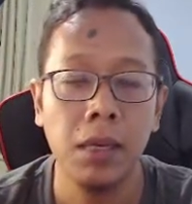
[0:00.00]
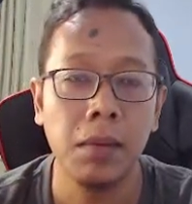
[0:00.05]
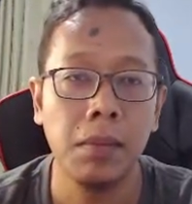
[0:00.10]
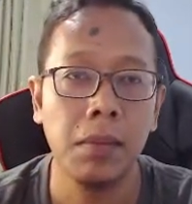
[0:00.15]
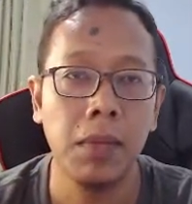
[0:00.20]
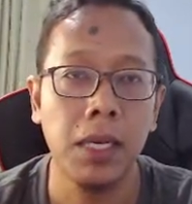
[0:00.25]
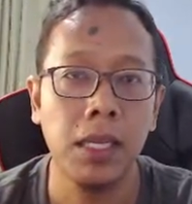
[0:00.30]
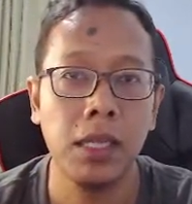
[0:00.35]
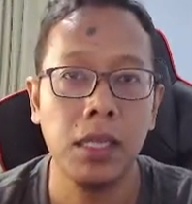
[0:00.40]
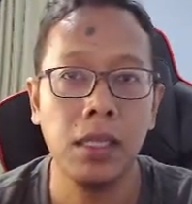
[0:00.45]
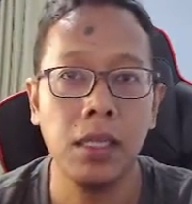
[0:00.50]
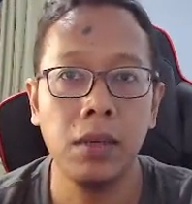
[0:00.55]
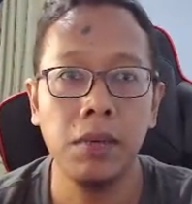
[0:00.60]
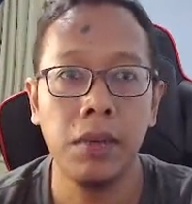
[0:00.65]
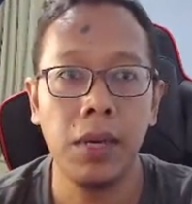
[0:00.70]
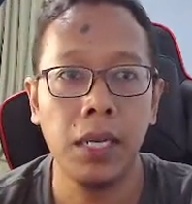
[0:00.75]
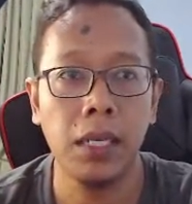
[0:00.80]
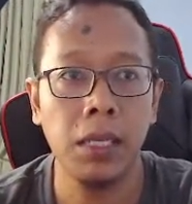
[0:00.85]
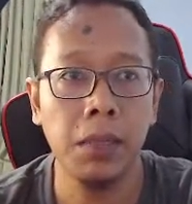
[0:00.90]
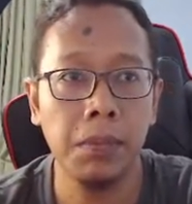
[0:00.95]
But
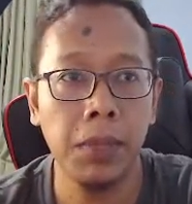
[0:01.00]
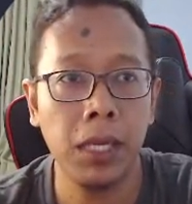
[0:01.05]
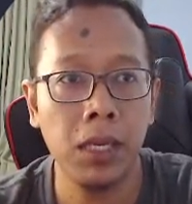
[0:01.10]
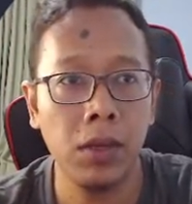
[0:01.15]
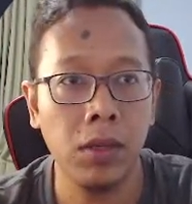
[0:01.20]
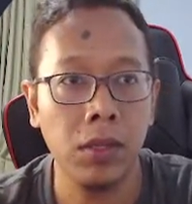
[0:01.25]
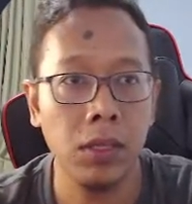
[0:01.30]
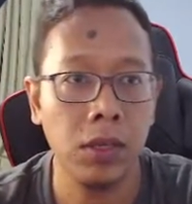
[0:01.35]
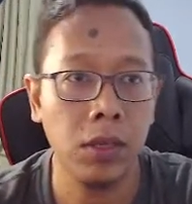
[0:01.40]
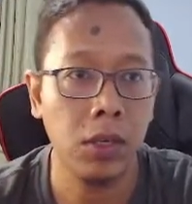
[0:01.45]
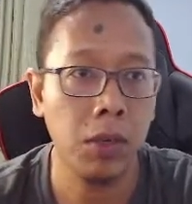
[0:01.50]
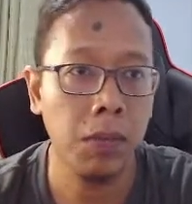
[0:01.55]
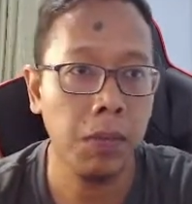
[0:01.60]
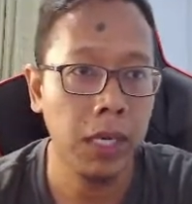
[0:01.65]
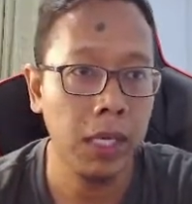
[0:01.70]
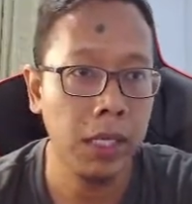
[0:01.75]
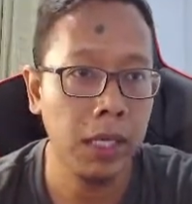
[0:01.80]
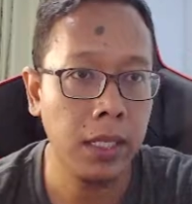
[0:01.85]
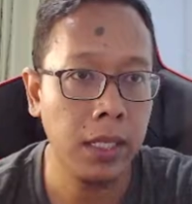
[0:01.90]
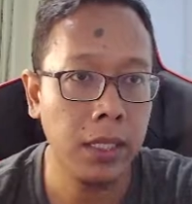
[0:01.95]
depend on your
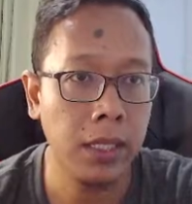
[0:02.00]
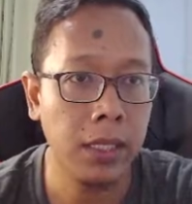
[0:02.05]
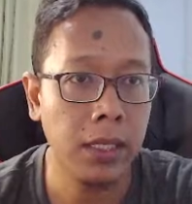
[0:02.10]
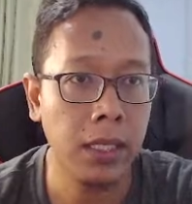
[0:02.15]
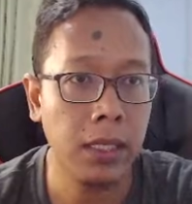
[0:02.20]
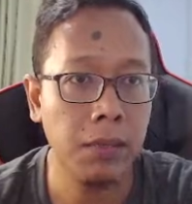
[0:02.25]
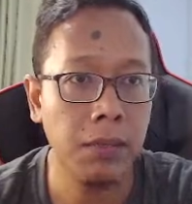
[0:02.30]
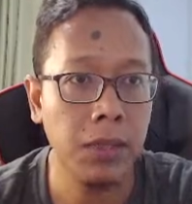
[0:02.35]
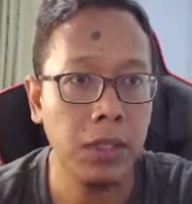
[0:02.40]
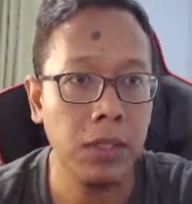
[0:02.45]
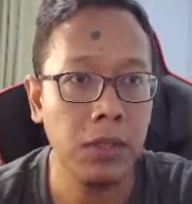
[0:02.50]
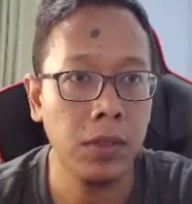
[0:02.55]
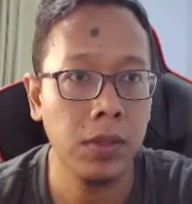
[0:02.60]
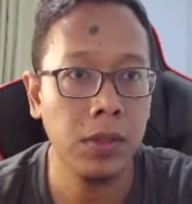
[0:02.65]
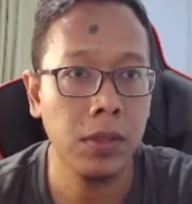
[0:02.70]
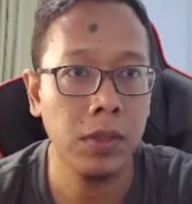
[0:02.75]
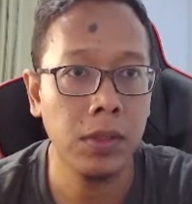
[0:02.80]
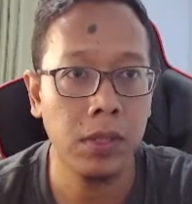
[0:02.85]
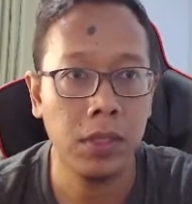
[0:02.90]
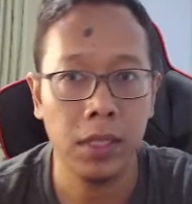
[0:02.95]
operating system,
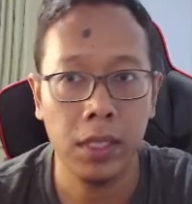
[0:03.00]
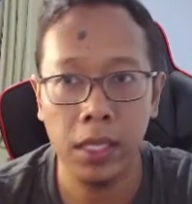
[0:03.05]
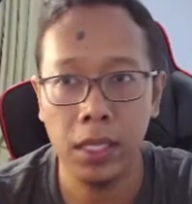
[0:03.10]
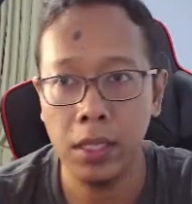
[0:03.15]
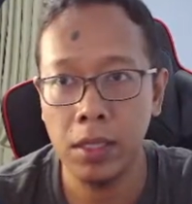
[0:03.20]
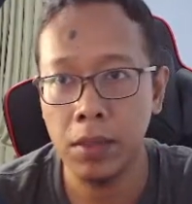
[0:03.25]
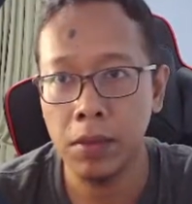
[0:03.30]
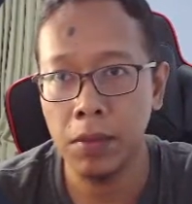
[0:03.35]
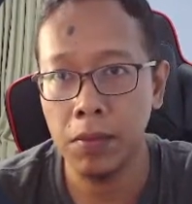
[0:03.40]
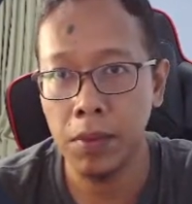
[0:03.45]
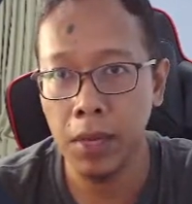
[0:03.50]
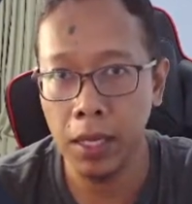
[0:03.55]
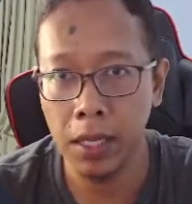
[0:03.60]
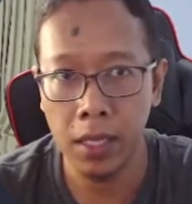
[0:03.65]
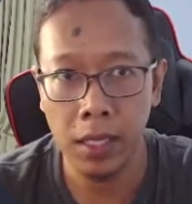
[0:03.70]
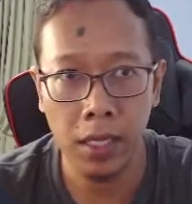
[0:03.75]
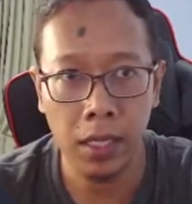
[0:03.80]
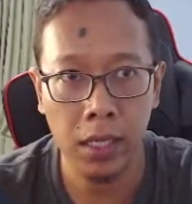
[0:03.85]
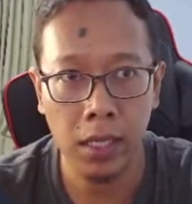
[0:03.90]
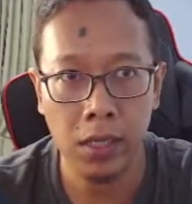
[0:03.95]
you can find
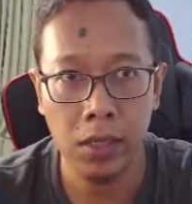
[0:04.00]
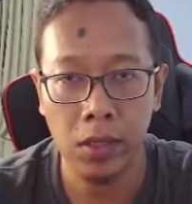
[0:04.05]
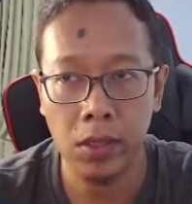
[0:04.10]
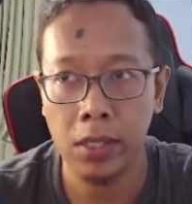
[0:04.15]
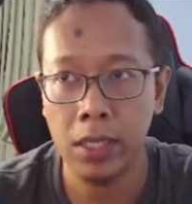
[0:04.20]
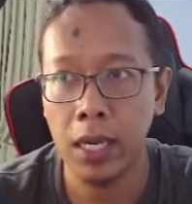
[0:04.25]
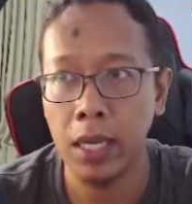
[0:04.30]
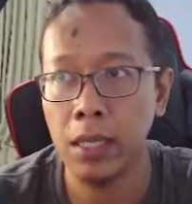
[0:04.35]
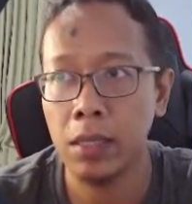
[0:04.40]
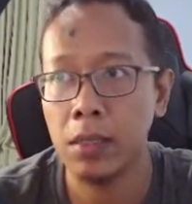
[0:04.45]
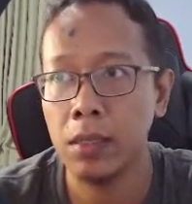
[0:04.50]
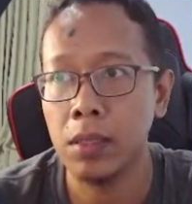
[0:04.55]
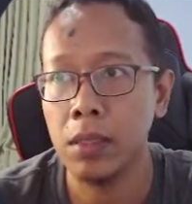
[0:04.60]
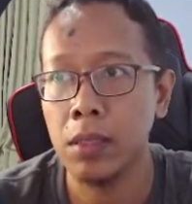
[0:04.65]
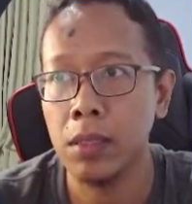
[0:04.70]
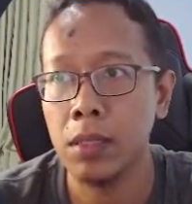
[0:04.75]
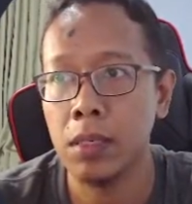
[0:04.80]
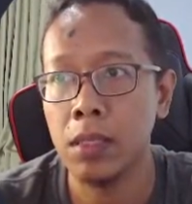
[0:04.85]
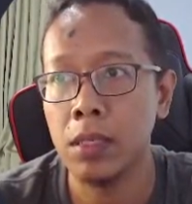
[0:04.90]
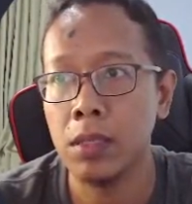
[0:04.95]
another shortcut
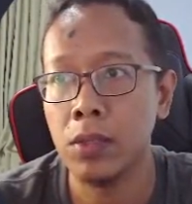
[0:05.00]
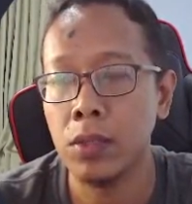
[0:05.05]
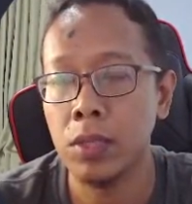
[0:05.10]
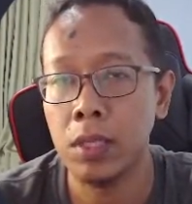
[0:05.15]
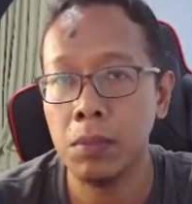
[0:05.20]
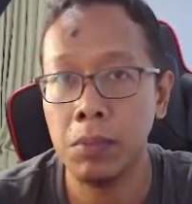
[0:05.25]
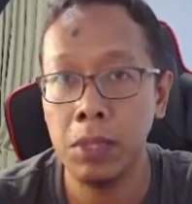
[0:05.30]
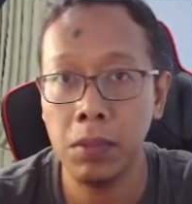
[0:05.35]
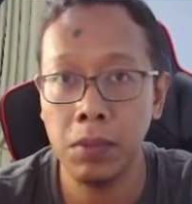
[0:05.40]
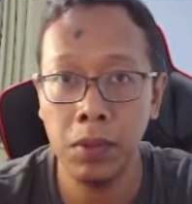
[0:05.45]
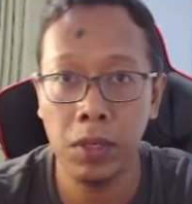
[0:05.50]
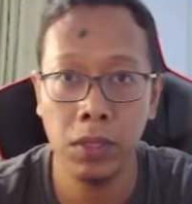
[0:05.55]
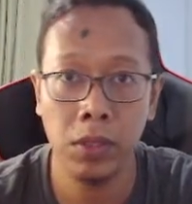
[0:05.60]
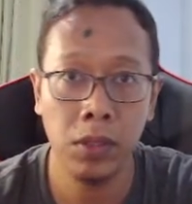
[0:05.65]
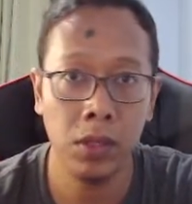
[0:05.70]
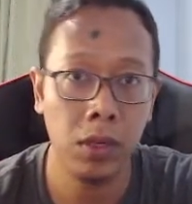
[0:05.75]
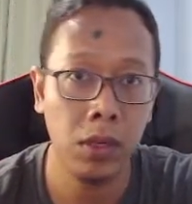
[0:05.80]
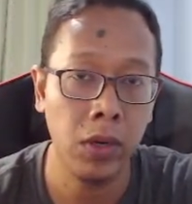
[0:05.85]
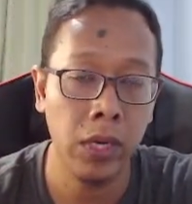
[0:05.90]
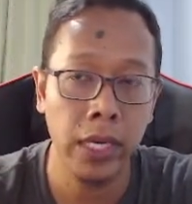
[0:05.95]
suitable for
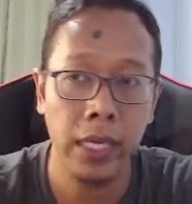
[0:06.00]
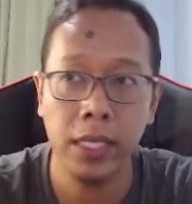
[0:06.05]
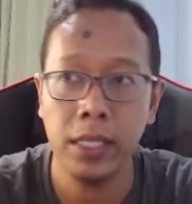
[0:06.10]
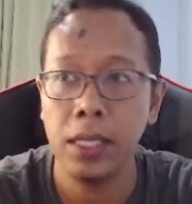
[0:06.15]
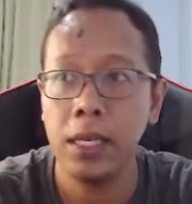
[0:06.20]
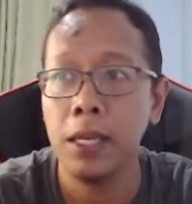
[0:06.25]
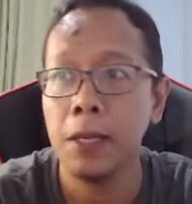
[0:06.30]
your OS,